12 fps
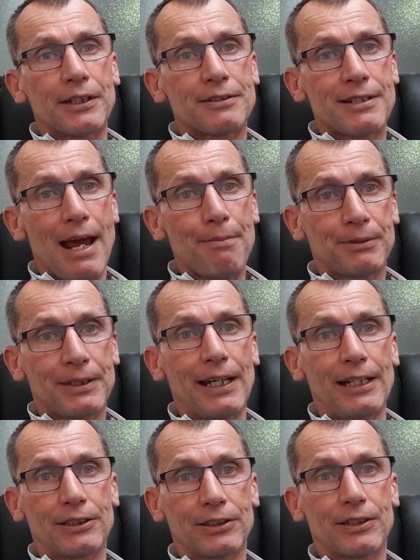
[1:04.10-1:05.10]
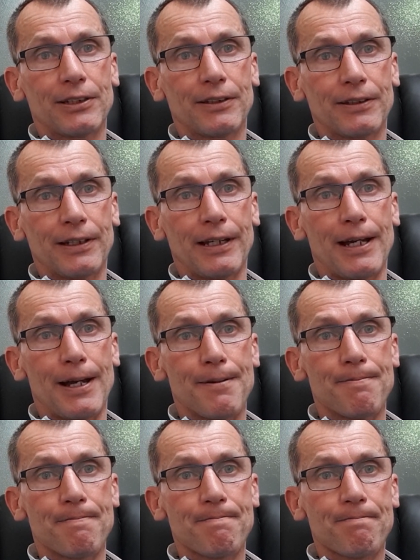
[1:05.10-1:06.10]
the tap test,
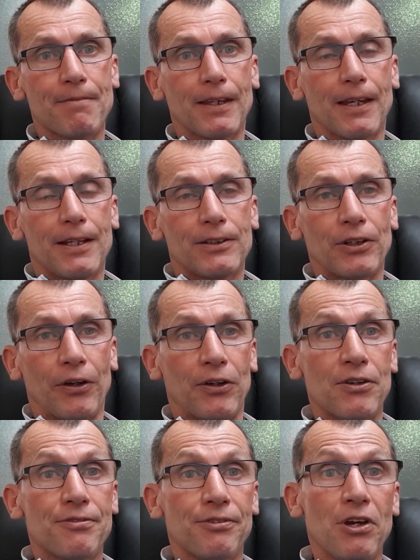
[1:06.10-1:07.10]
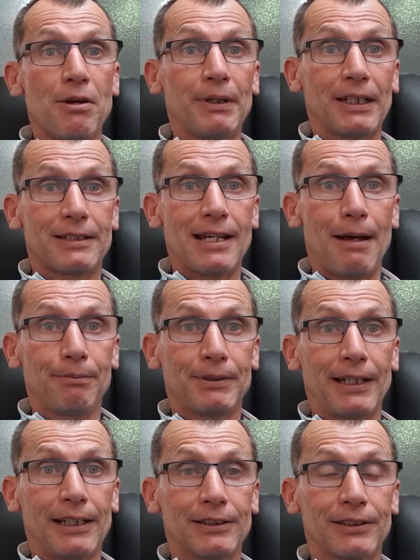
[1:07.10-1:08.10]
so confirming tap
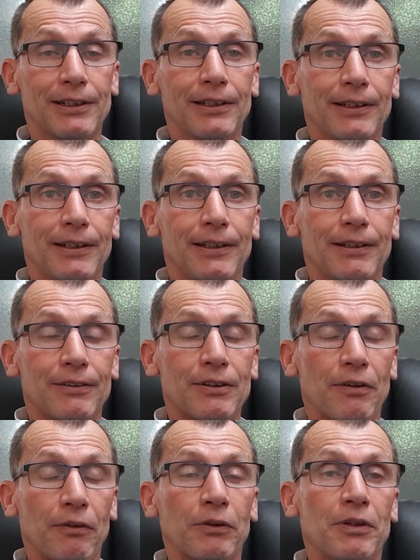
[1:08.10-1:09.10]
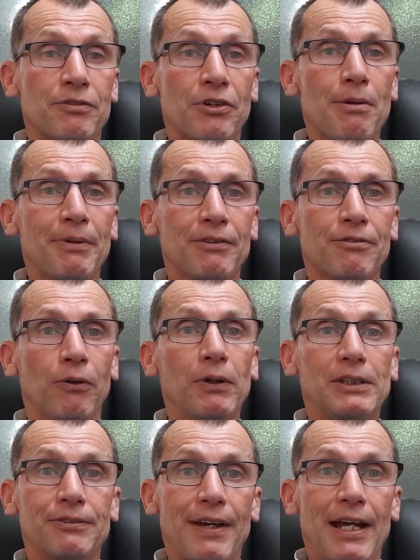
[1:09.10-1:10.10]
test, or confirming
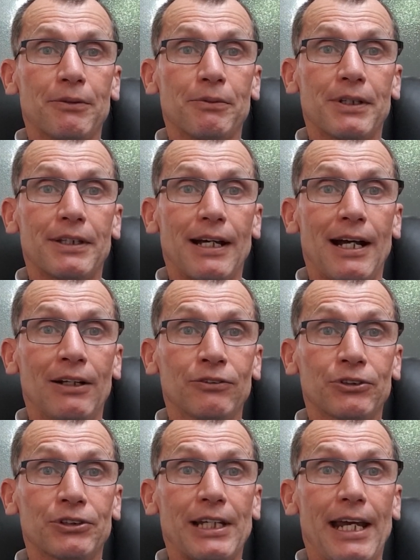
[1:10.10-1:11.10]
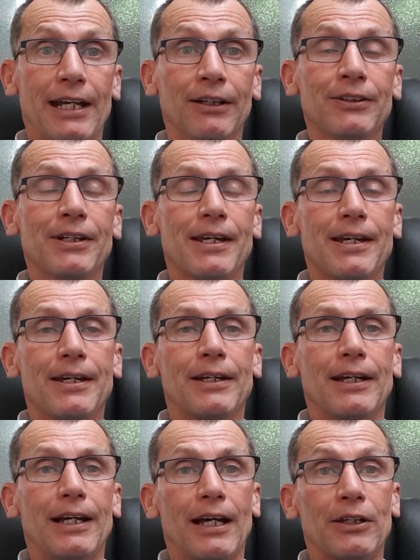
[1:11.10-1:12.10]
voids found with the ultrasound
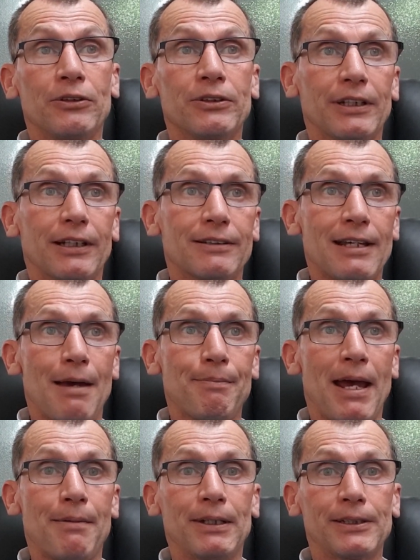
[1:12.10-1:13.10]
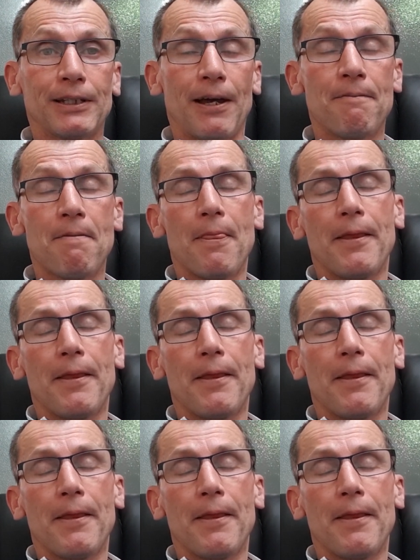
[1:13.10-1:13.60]
using the tap hammer. So